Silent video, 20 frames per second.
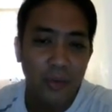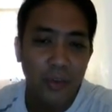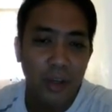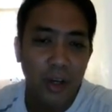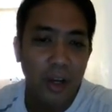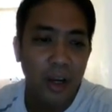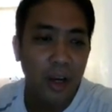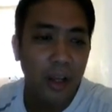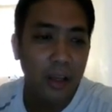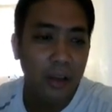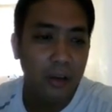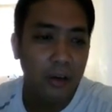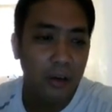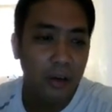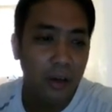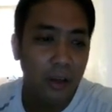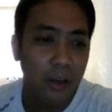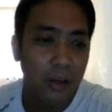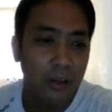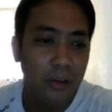I like
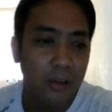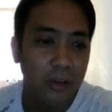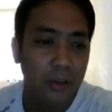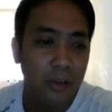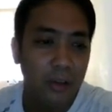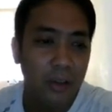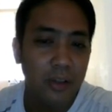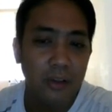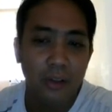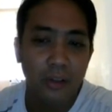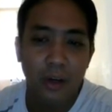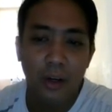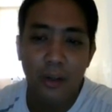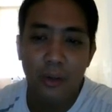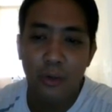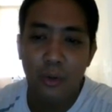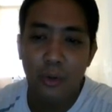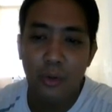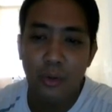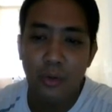green. So let's try
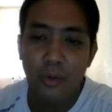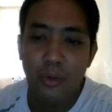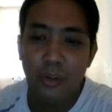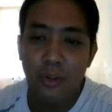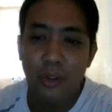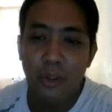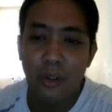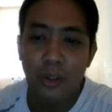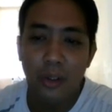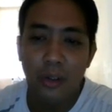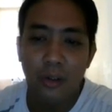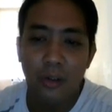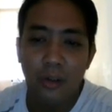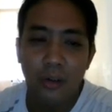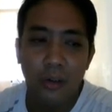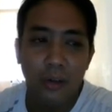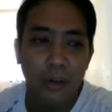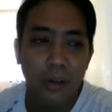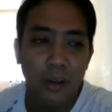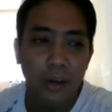to use green.
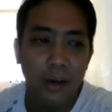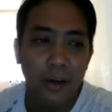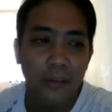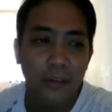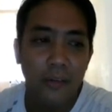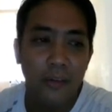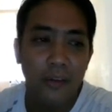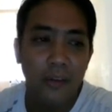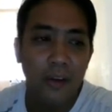Yan.